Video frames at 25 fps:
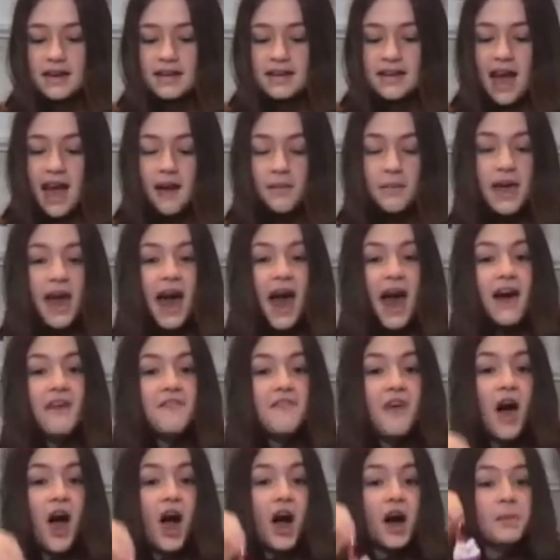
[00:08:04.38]
we have
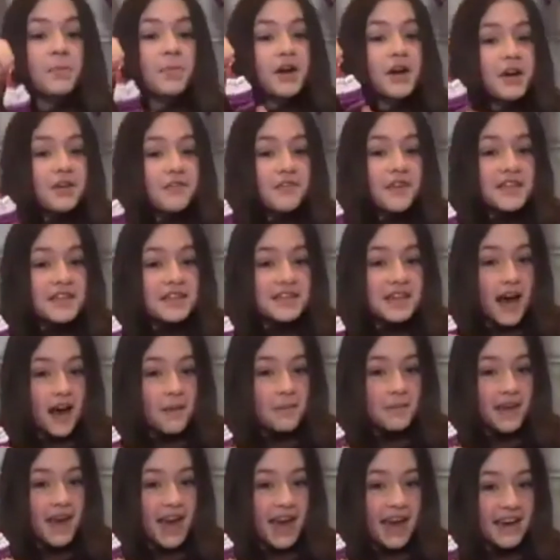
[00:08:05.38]
our perfect
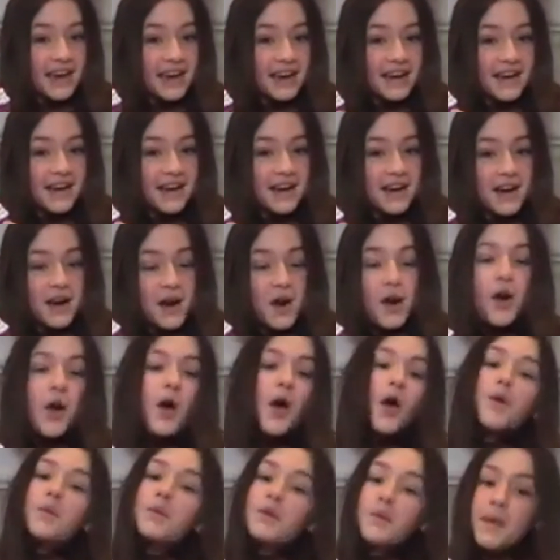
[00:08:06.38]
cupcake.
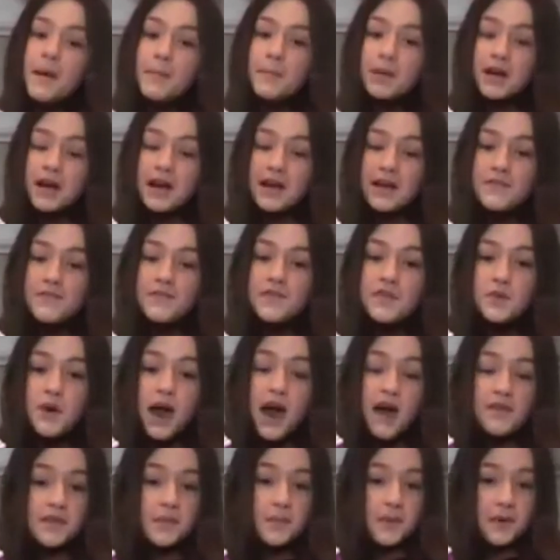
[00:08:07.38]
Remember, if you
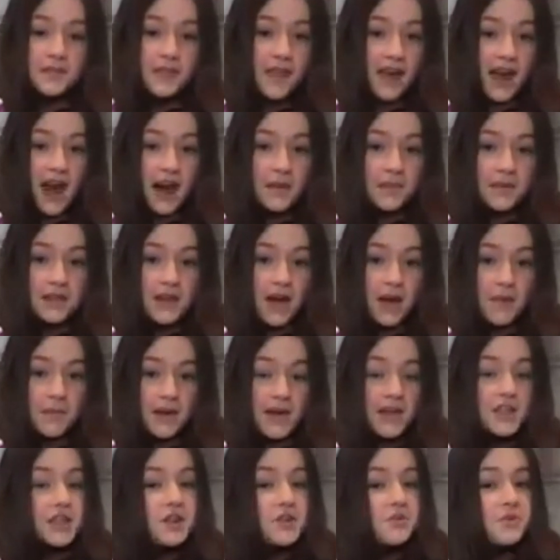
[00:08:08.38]
have a birthday coming up
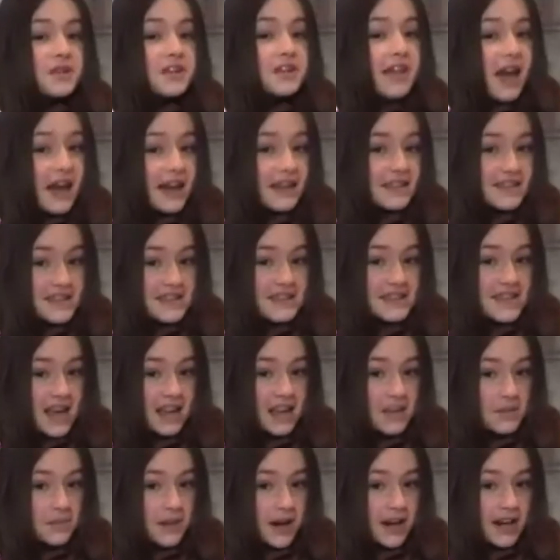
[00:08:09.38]
and you would like to
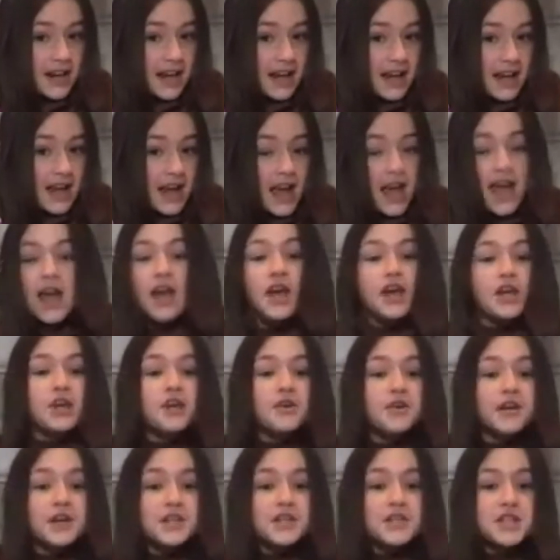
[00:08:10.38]
celebrate it, you
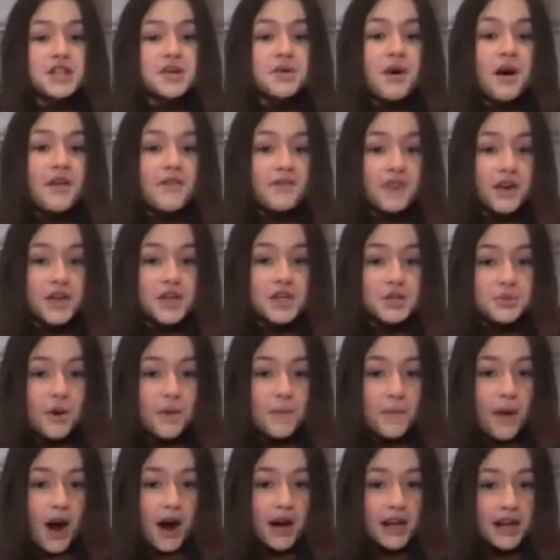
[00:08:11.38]
can do a virtual
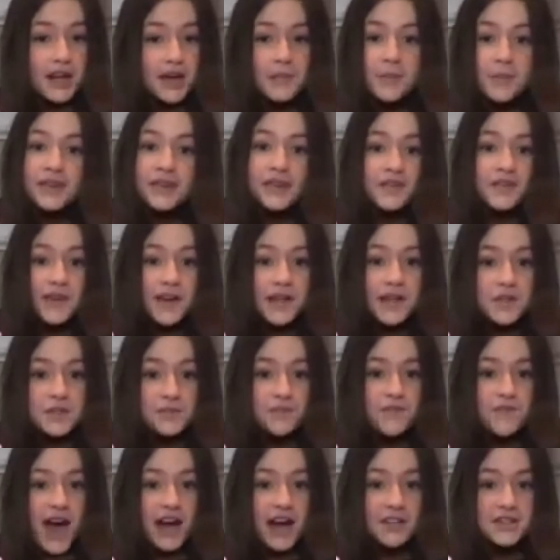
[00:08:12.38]
party with the Friendship
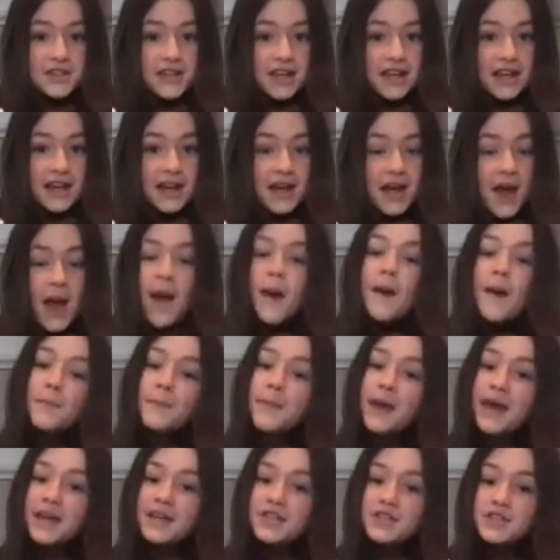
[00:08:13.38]
Factory.
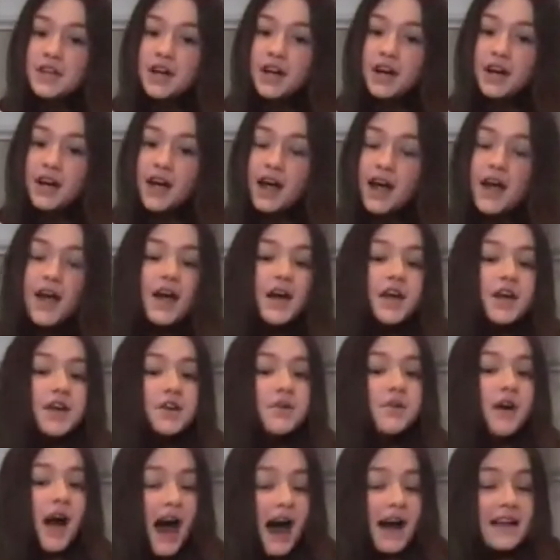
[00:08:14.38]
Make sure
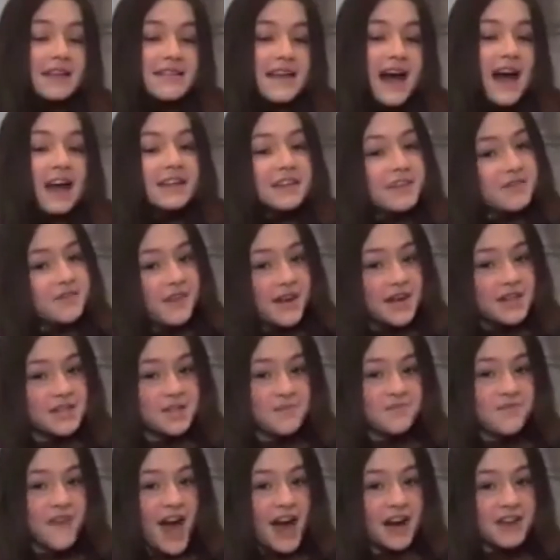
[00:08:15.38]
you contact the
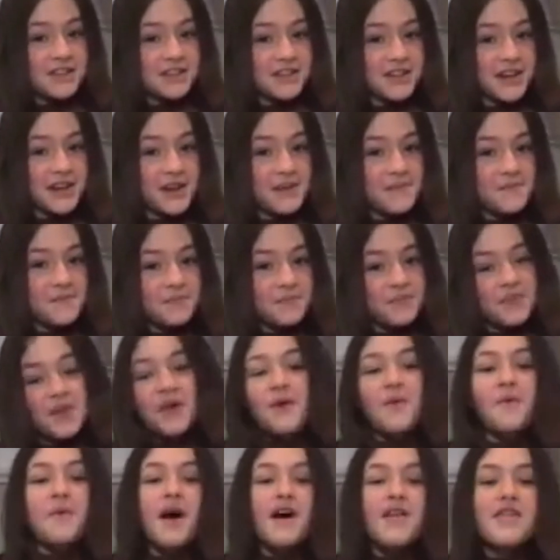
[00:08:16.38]
Friendship Factory.
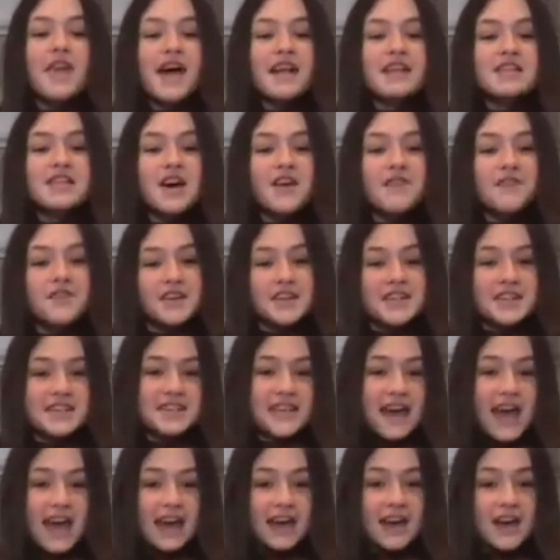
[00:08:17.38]
Well, that's all for
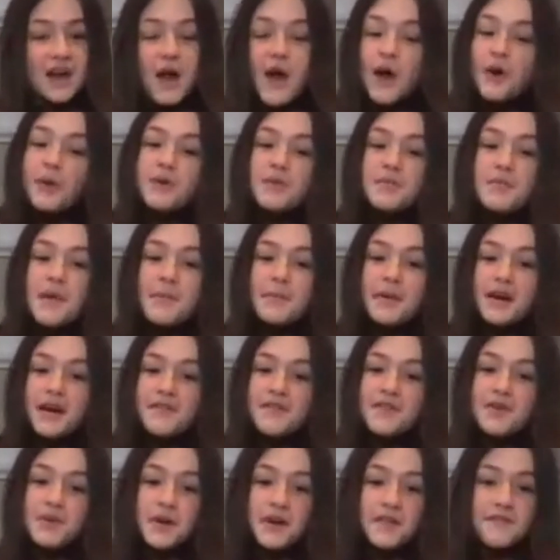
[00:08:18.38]
today. Remember,
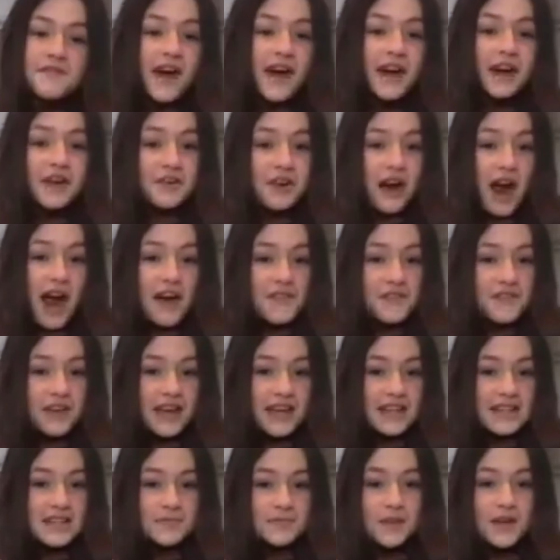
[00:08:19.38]
if you want to find craft
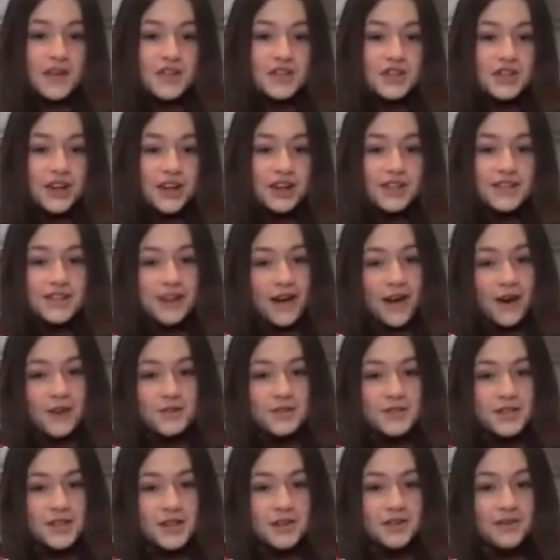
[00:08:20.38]
kits, be sure to go
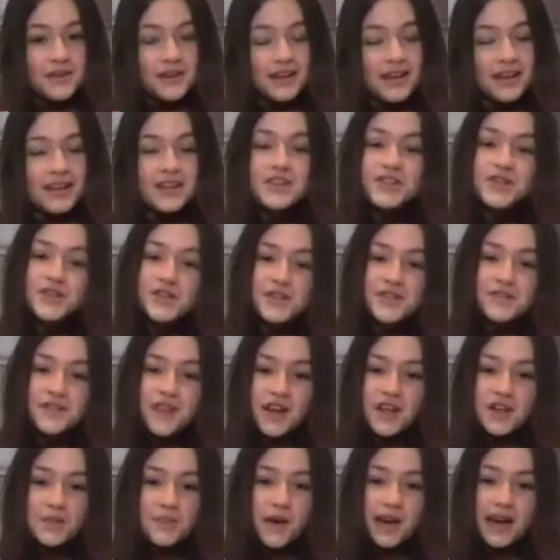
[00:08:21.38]
to Choose
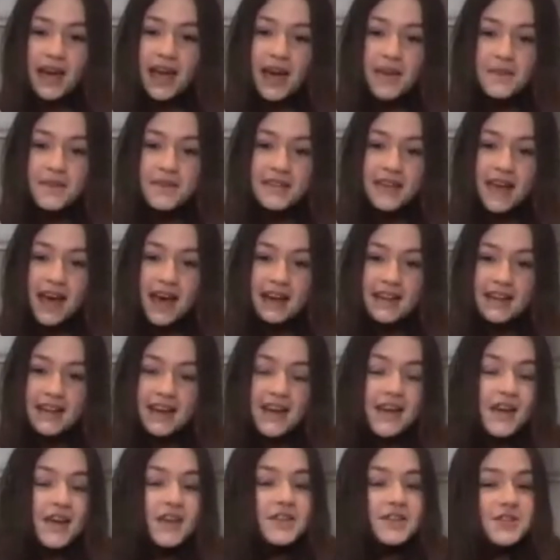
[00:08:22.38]
Friendship on Amazon,
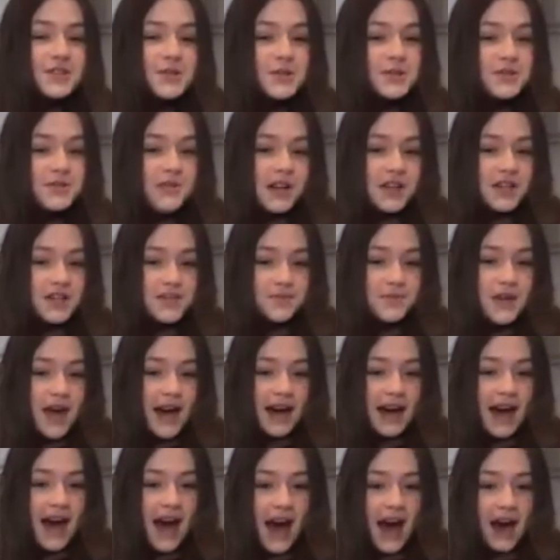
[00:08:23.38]

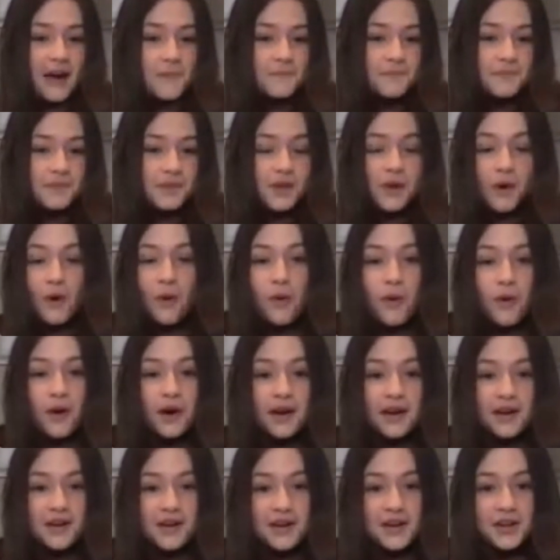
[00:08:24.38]
choosefriendship.com, or
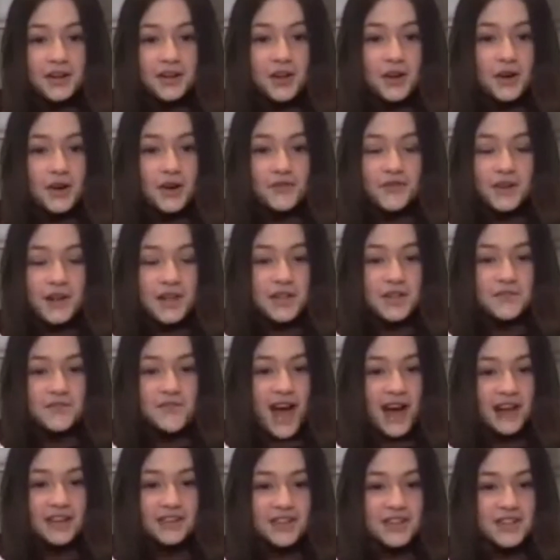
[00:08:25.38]
go to your local Friendship
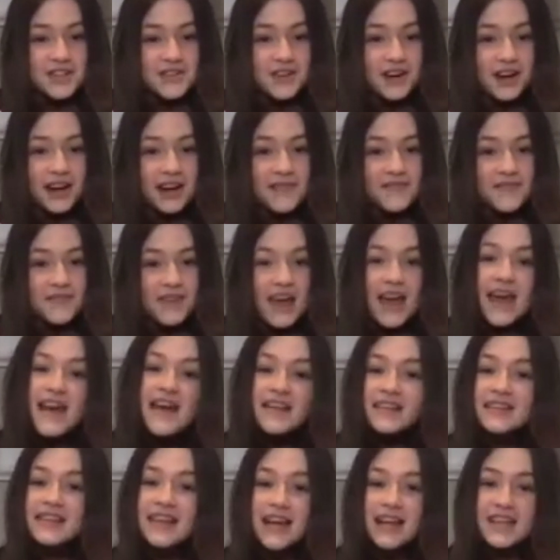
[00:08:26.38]
Factory store.
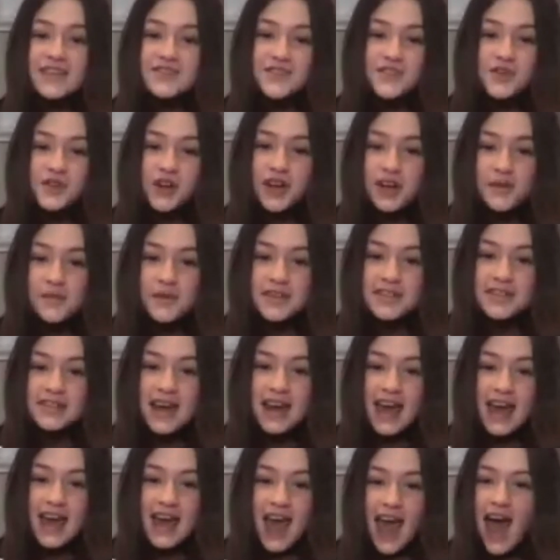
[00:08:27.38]
Thanks for joining me
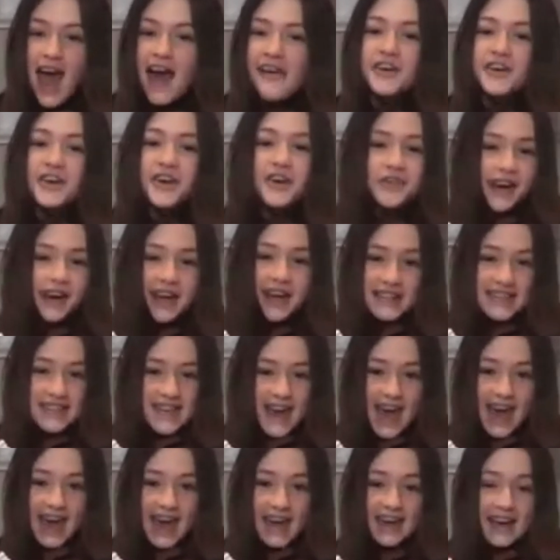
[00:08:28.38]
today. Have a great
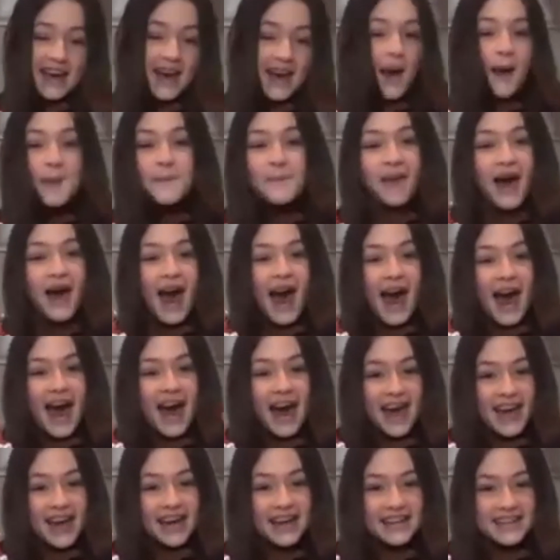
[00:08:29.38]
day.
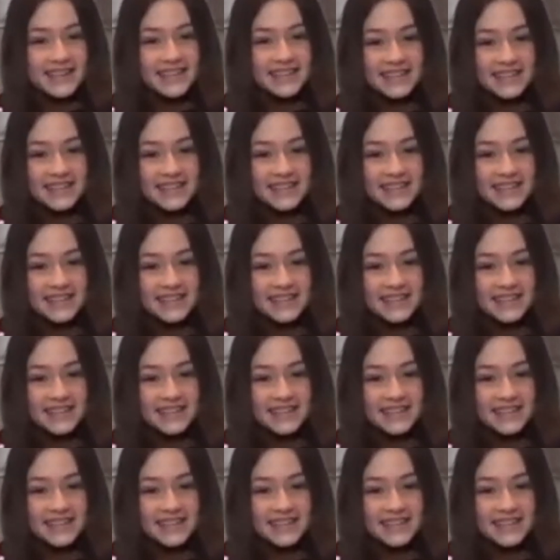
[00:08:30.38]
Bye!